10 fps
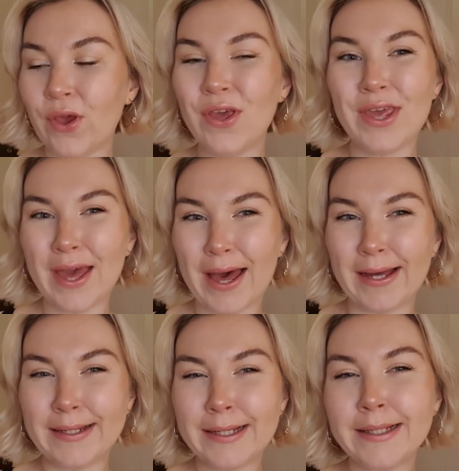yeah,
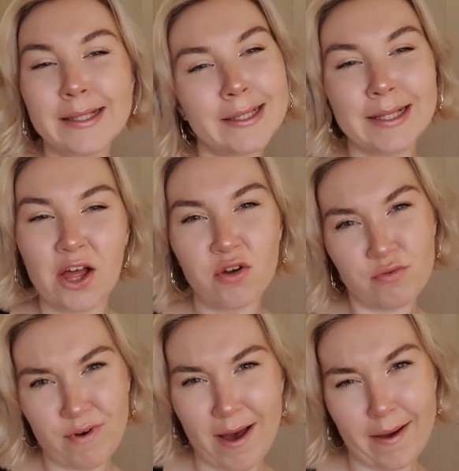
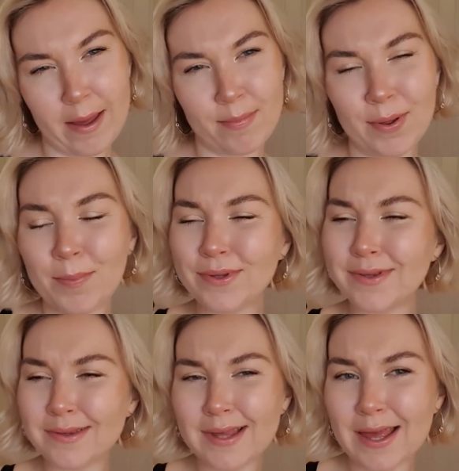vibe, but
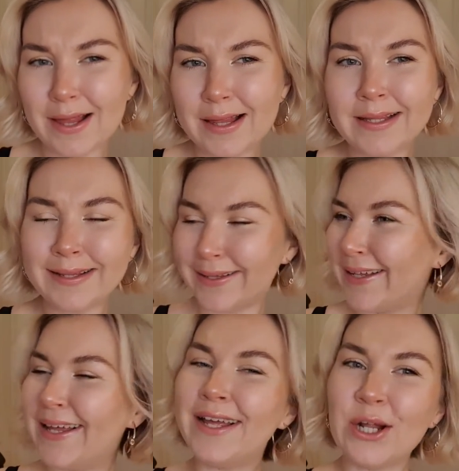still
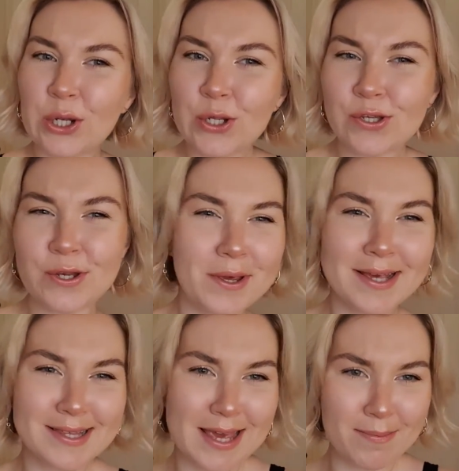looks New
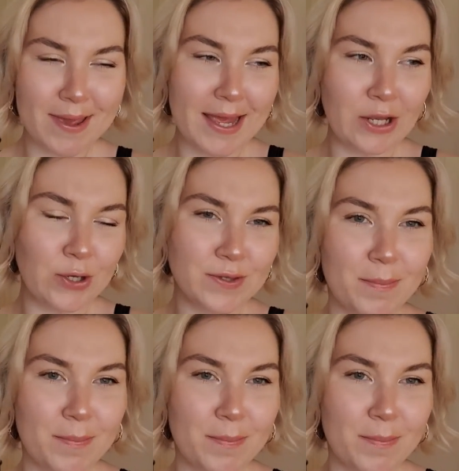Year's Eve, looks the